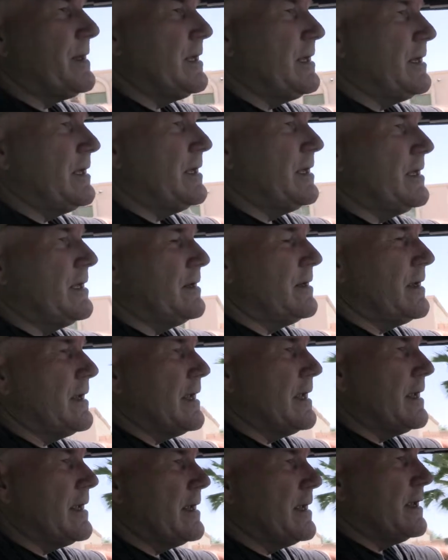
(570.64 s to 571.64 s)
in it
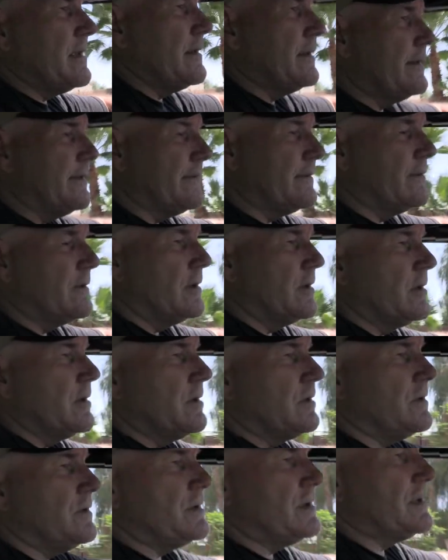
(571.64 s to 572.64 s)
and
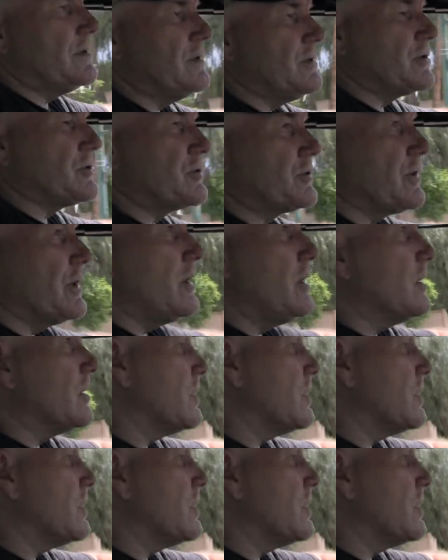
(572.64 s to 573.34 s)
did the trunk.